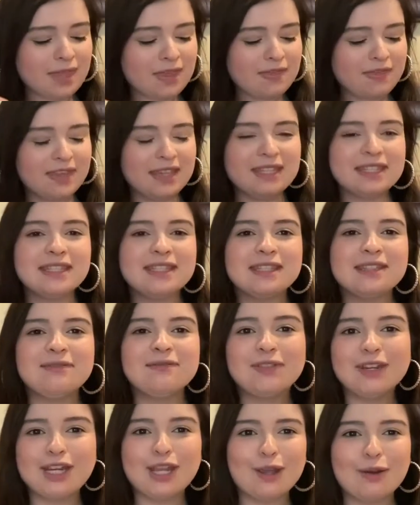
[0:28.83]
This
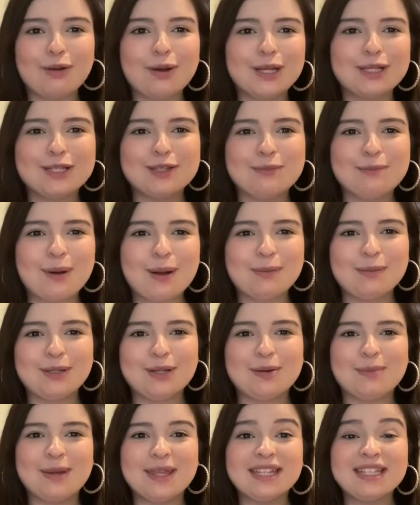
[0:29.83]
video, as you probably
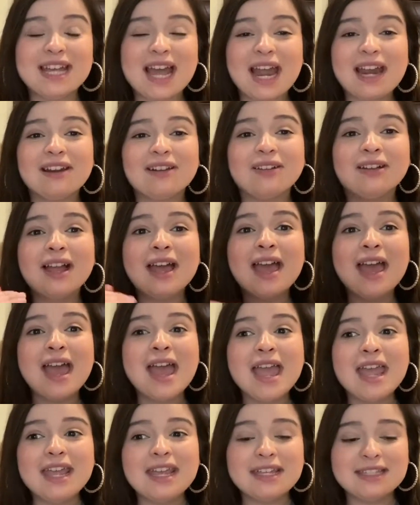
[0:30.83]
know by the title,
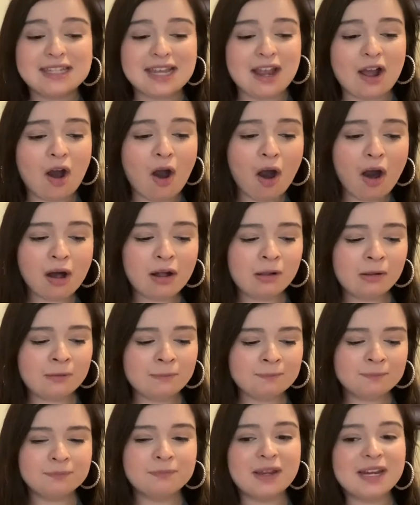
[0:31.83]
is a haul.
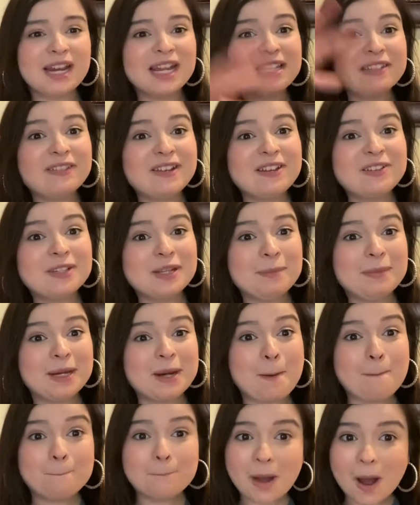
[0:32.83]
My next video is gonna be an
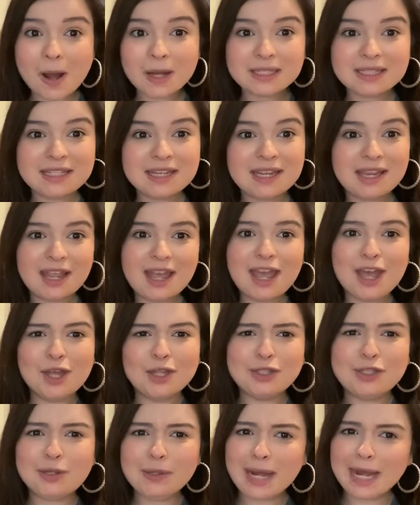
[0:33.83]
unboxing.
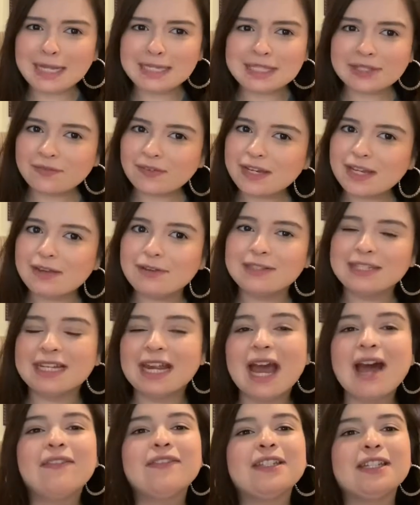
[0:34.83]
Two kinds of videos that I
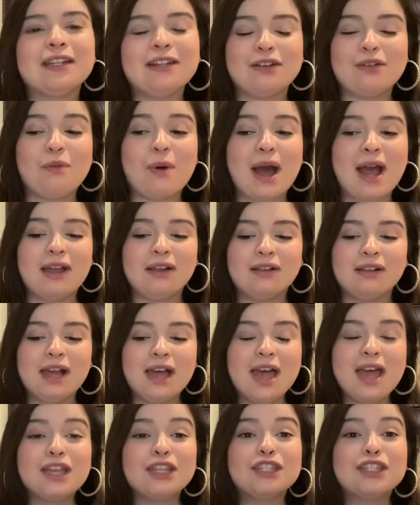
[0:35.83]
haven't done in a while.
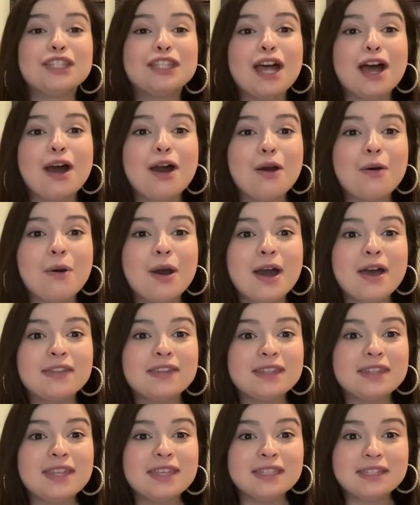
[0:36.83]
So
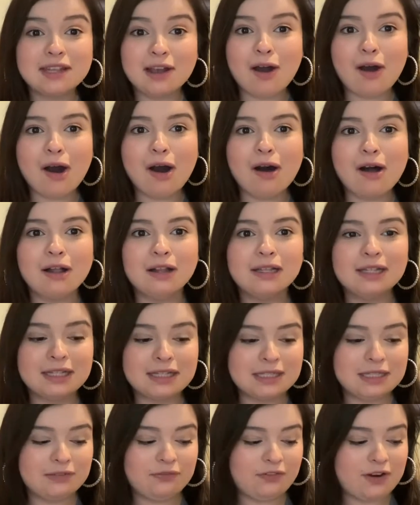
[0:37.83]
this haul
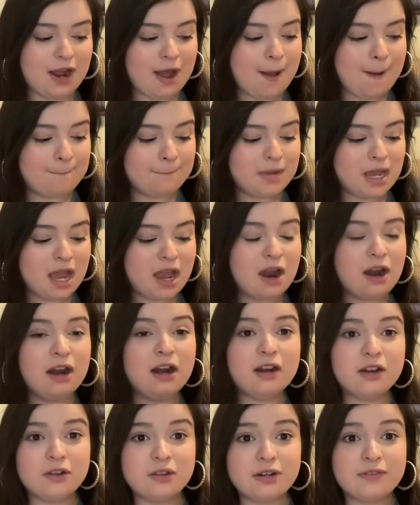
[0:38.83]
is from
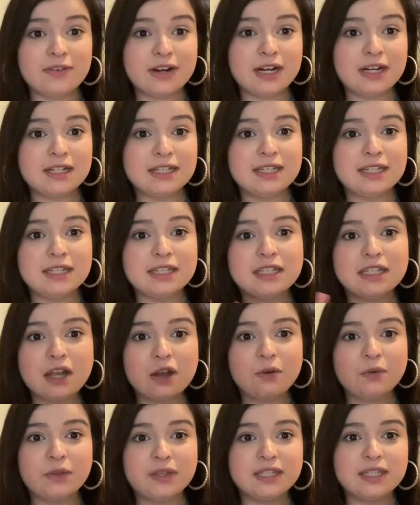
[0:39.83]
Her Universe.
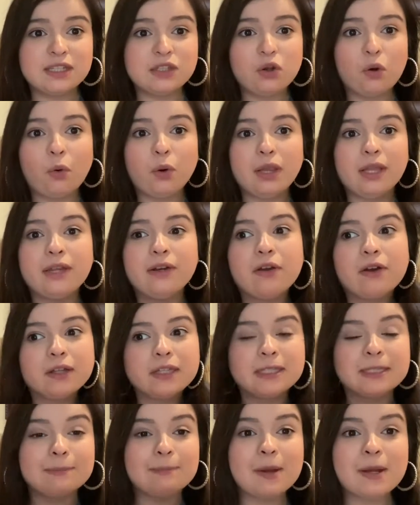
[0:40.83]
So this is totally
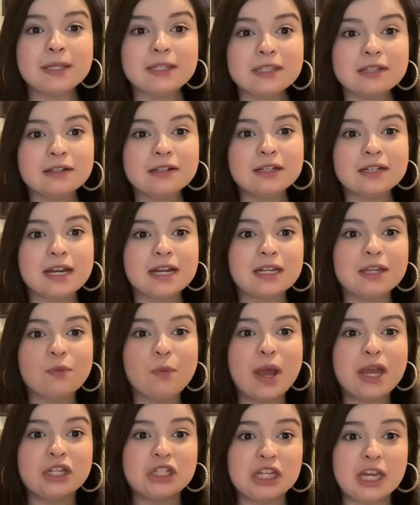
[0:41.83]
not sponsored in any
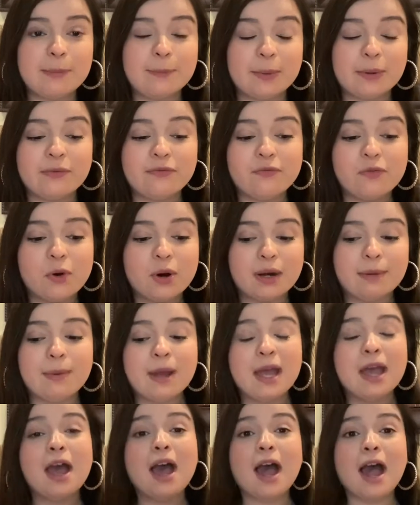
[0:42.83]
way, shape, or
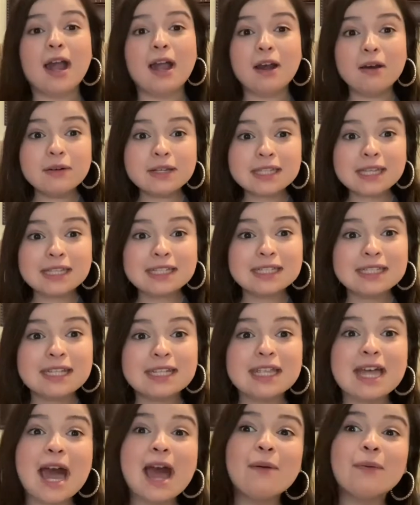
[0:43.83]
form. I always like to
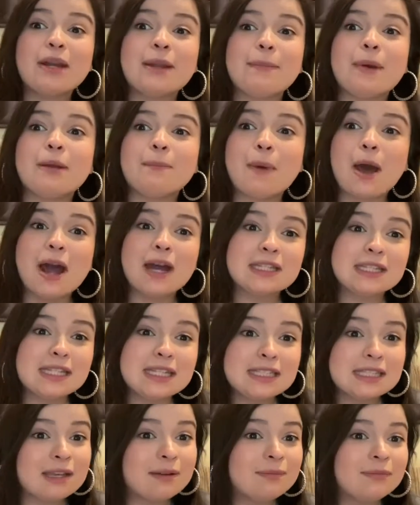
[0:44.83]
say that when I'm
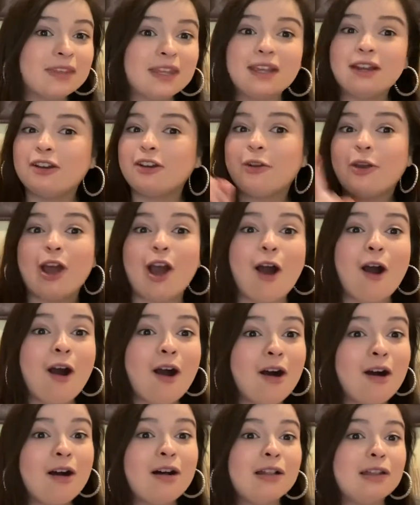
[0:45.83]
unboxing something or doing a
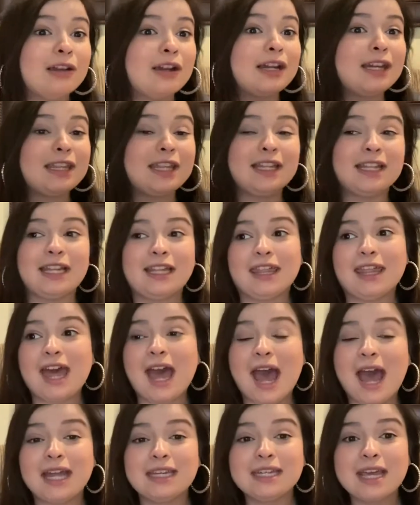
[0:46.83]
haul or anything like
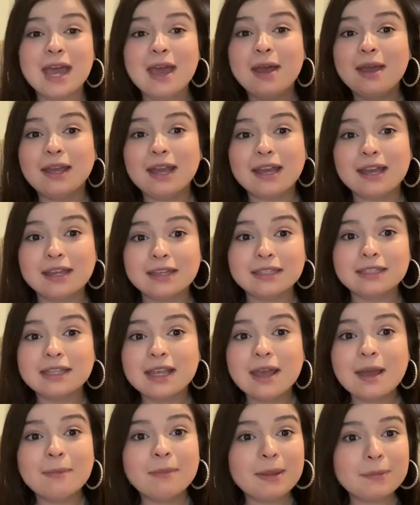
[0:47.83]
that, because
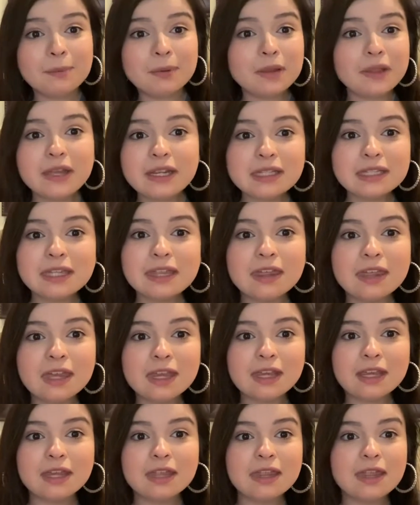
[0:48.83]
people like to
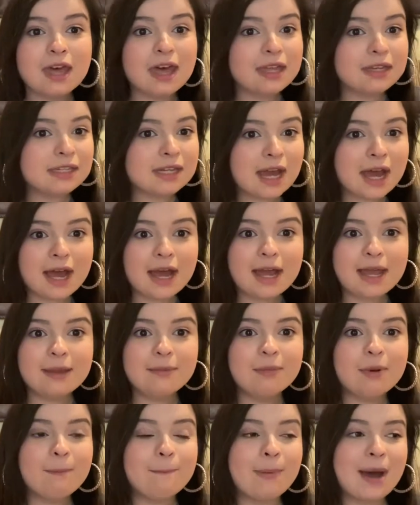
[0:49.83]
think that
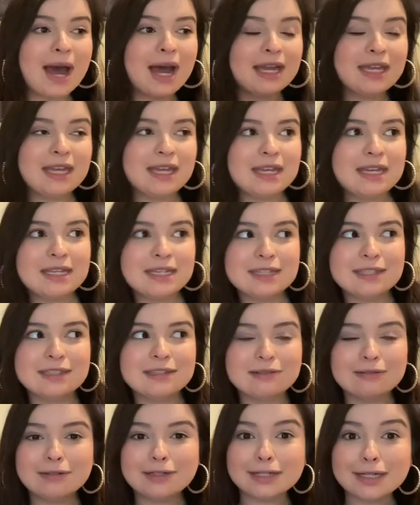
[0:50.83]
I'm
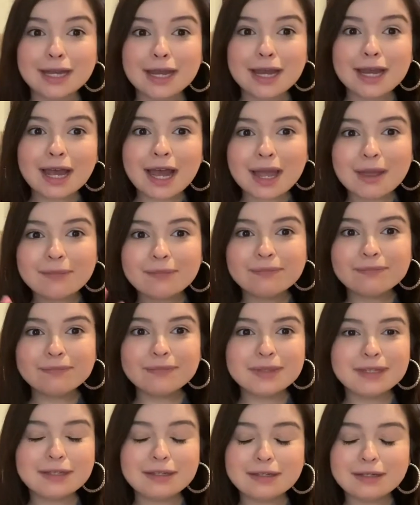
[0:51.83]
biased or I'm,
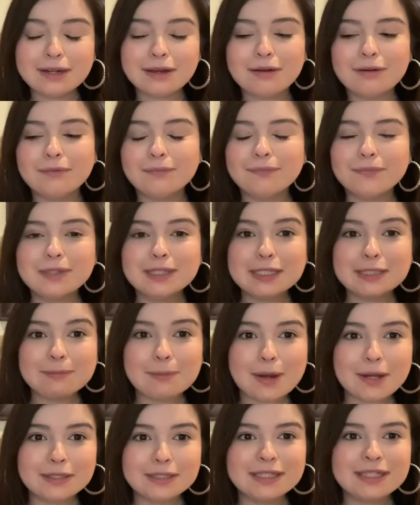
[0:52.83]
you know,
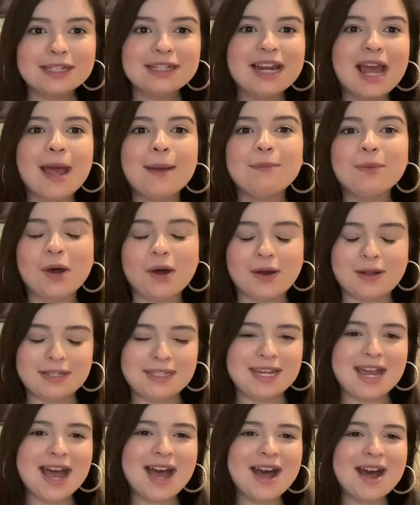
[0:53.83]
sponsored. I'm
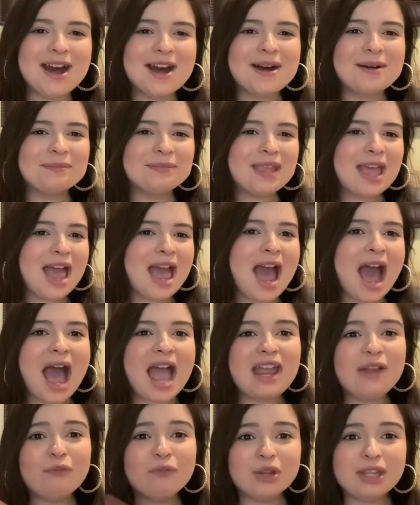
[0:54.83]
not.
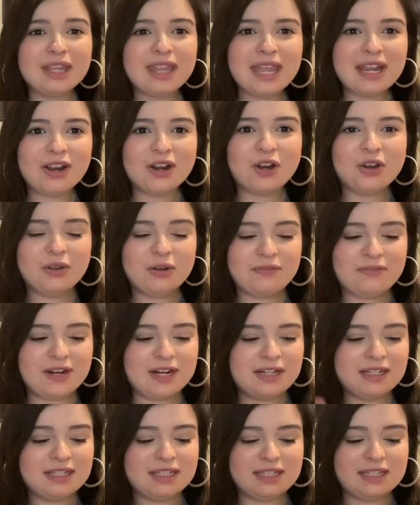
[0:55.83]
I really like Her
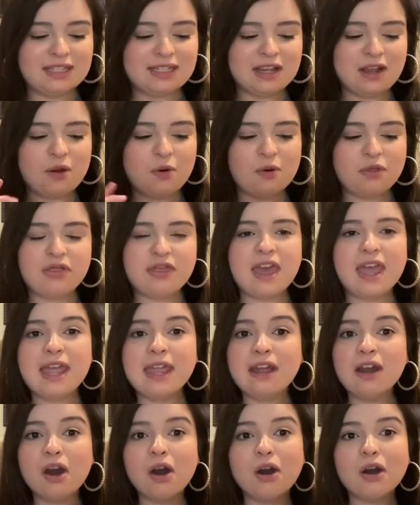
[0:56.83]
Universe. So
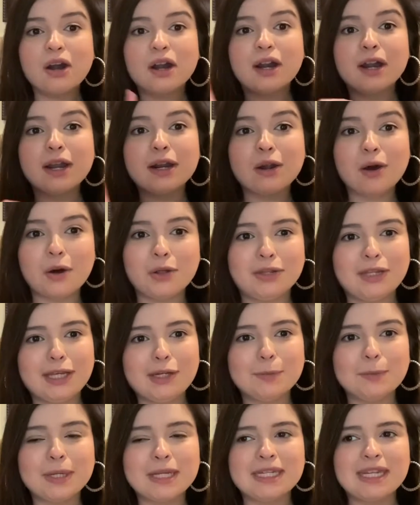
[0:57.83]
they are an
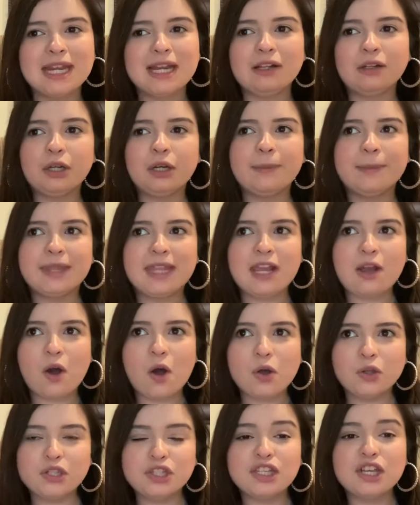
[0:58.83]
online retailer, but they
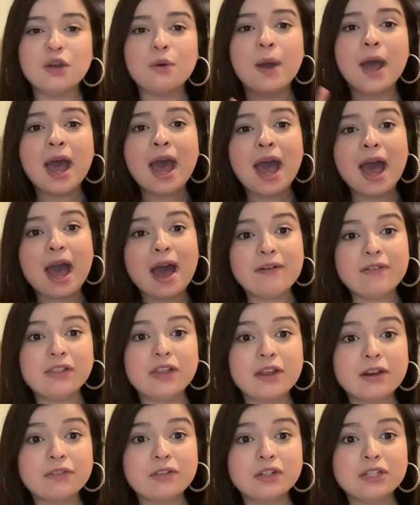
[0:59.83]
also have a
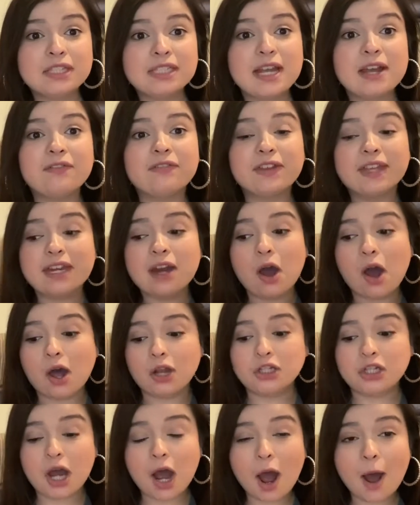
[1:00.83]
lot of their stuff in
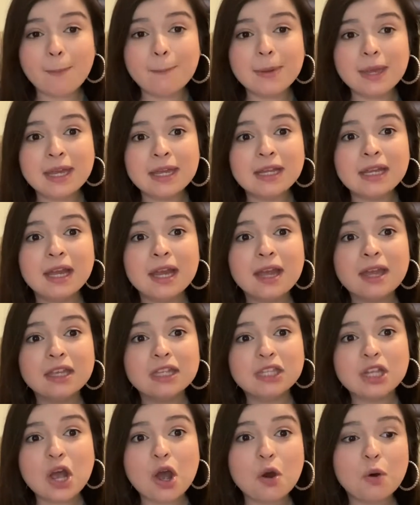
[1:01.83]
Hot Topic.
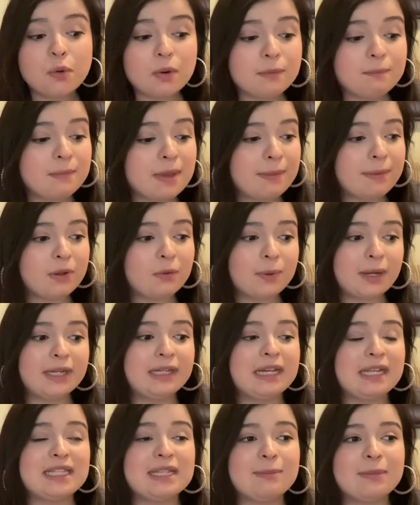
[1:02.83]
So maybe you'll
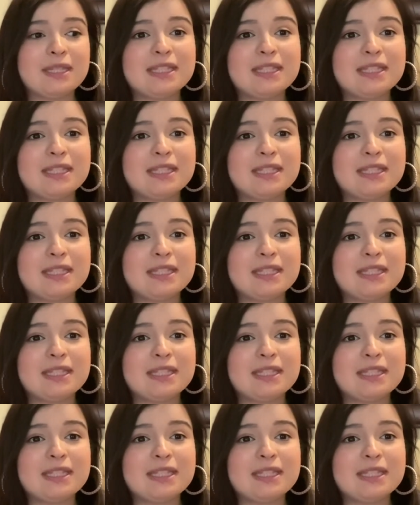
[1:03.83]
recognize some of the